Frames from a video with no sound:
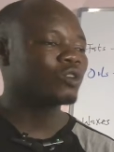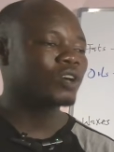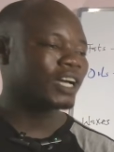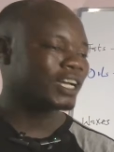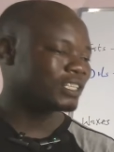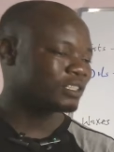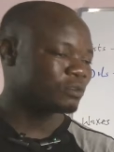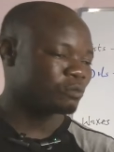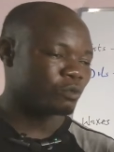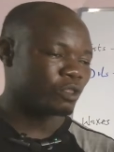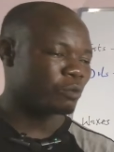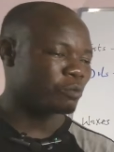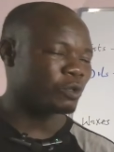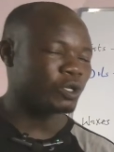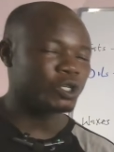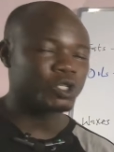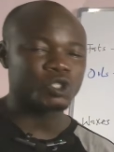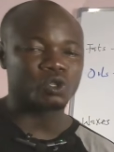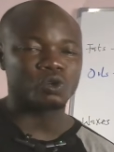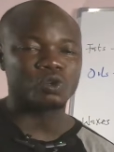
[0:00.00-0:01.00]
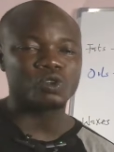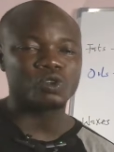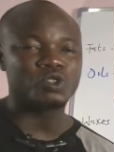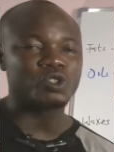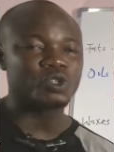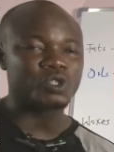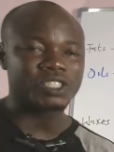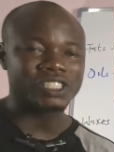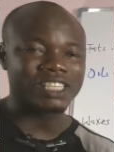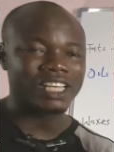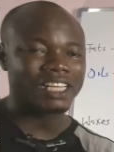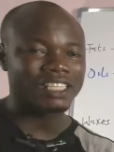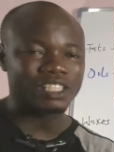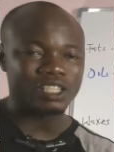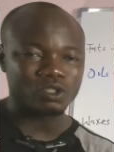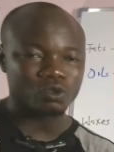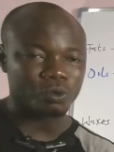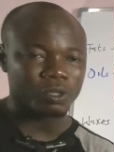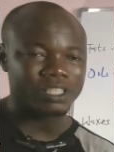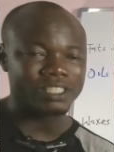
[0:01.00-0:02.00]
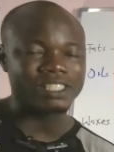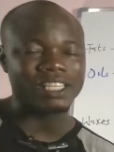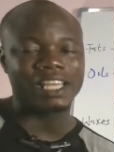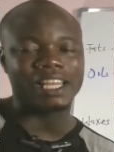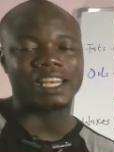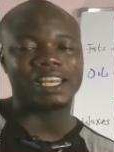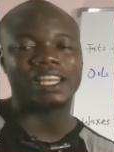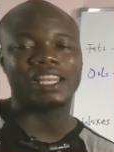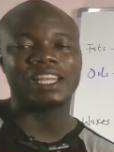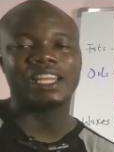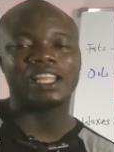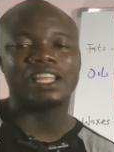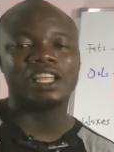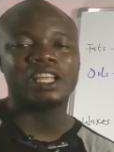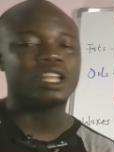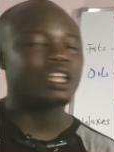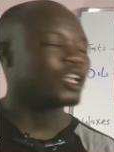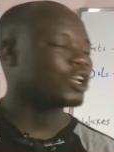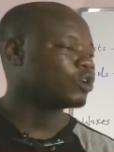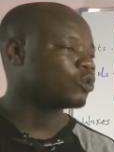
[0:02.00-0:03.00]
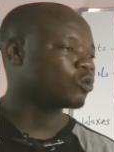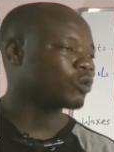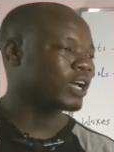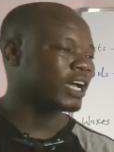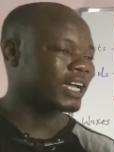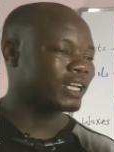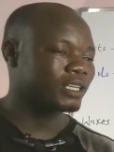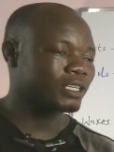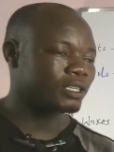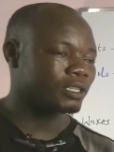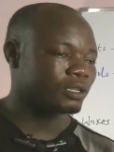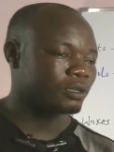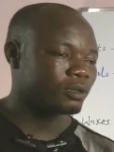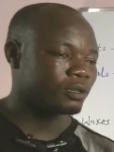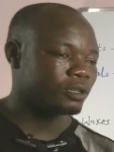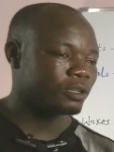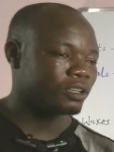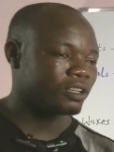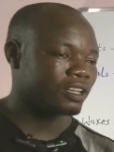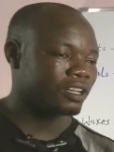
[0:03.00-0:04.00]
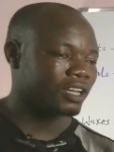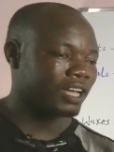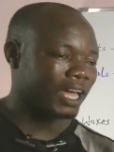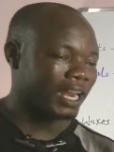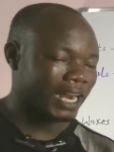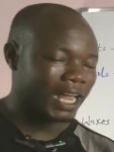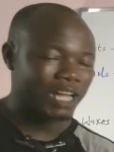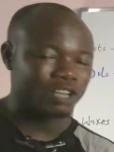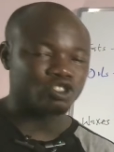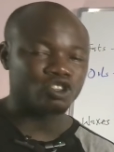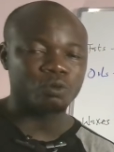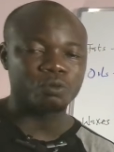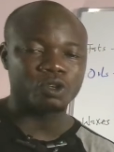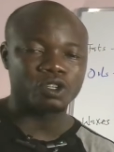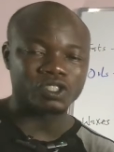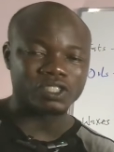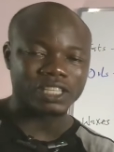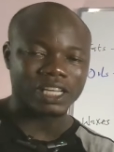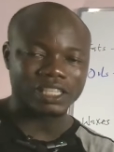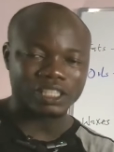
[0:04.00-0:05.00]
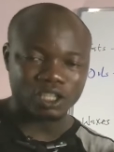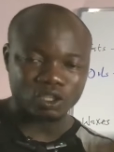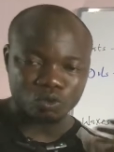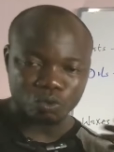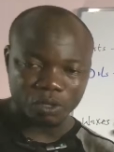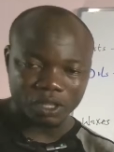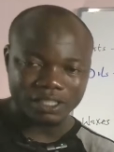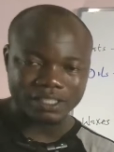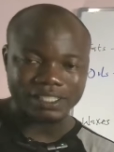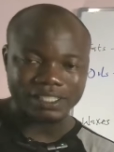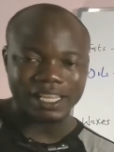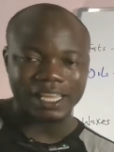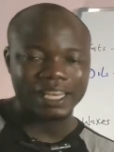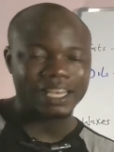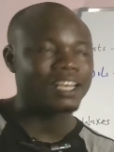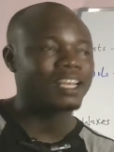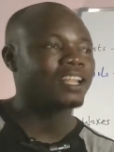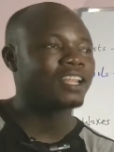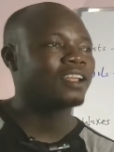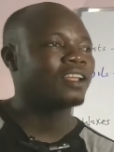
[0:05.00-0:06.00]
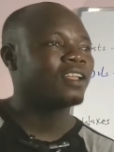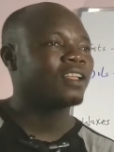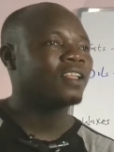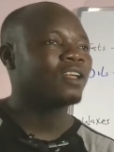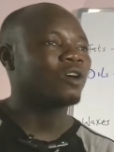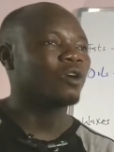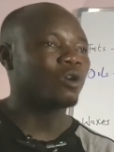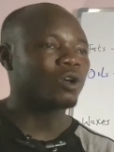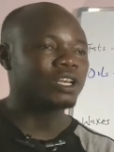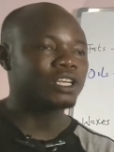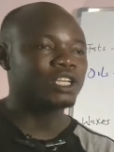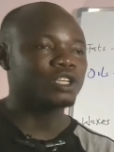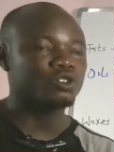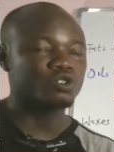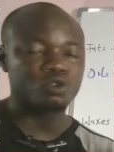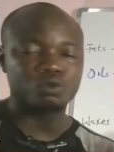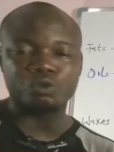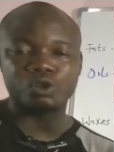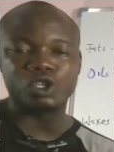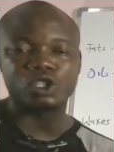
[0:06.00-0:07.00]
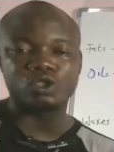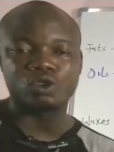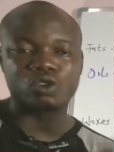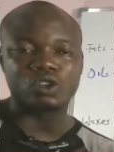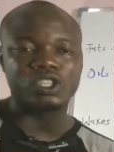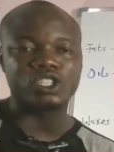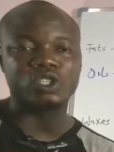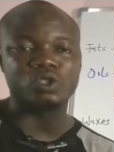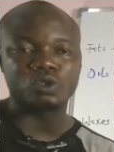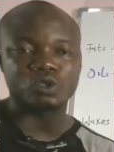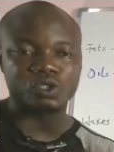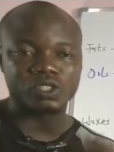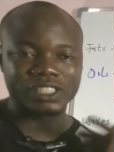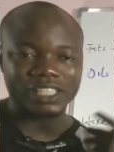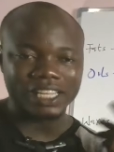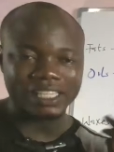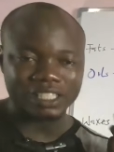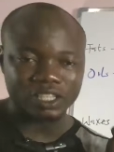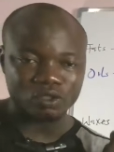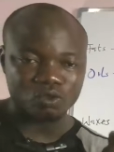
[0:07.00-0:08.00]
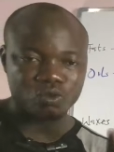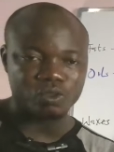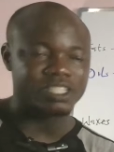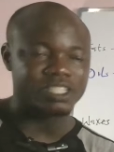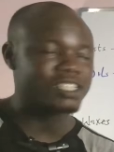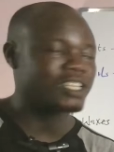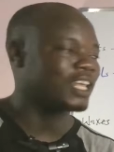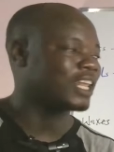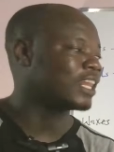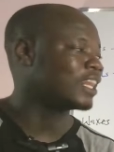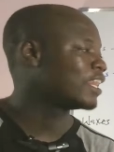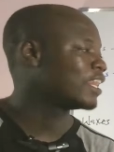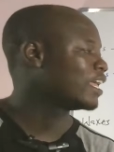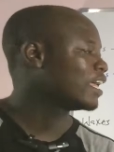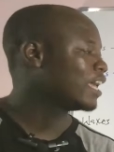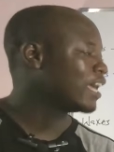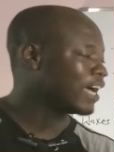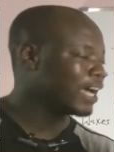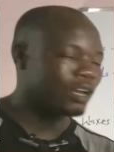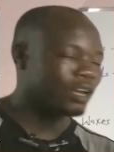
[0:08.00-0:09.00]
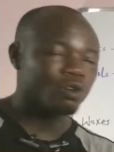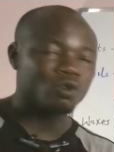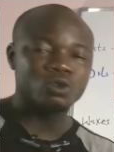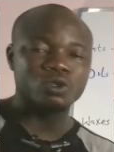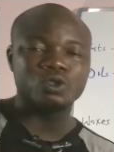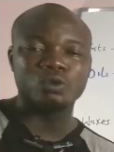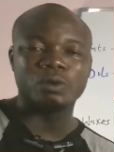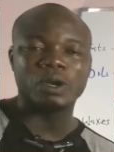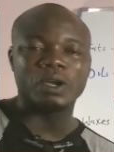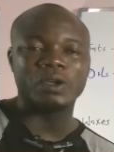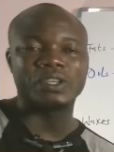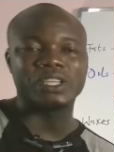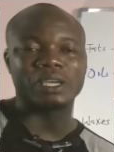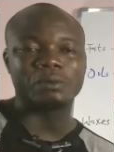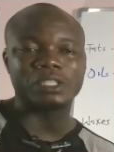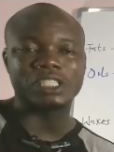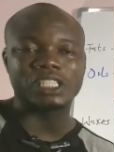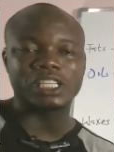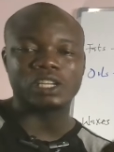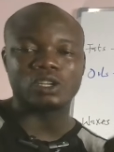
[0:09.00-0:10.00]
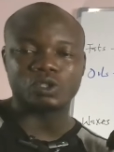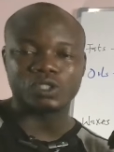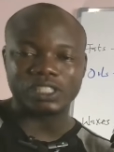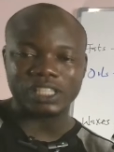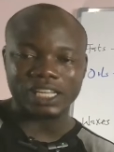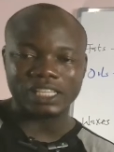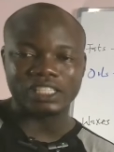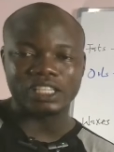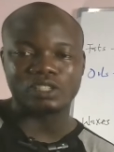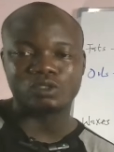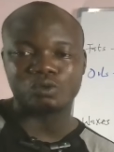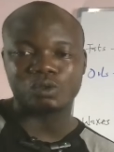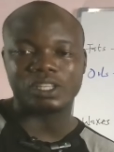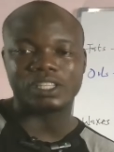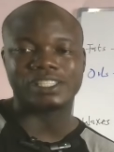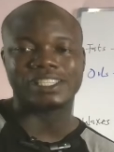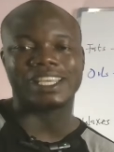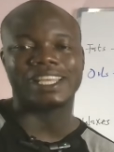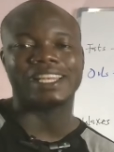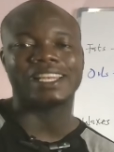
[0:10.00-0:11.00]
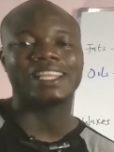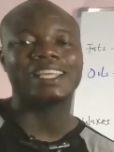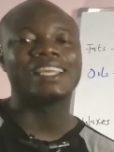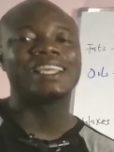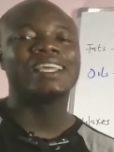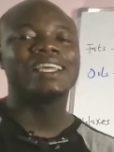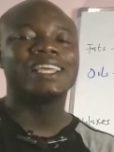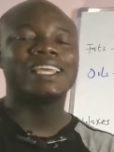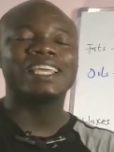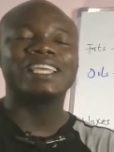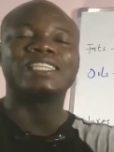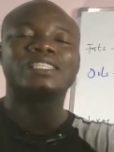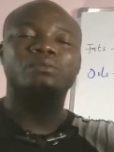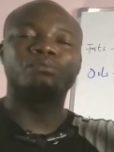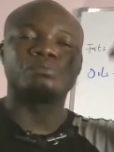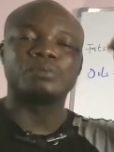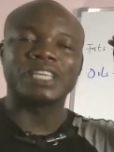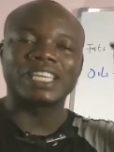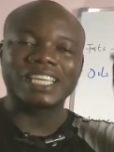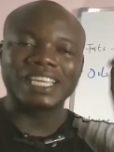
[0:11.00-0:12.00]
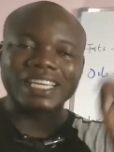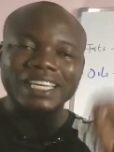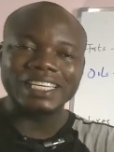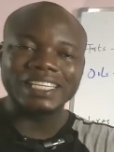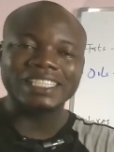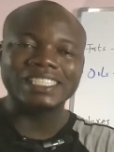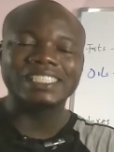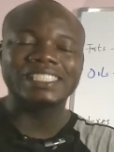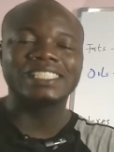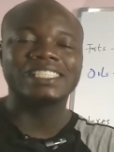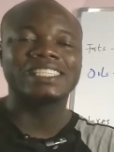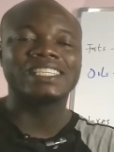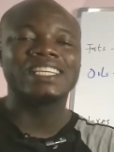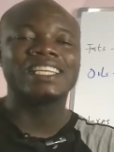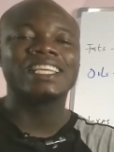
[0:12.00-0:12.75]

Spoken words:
look at the physiology, you started with cell. Look at anatomy, you started with cell. All the two physiology, you started with cell. And also biochemistry, you started with cell. It's because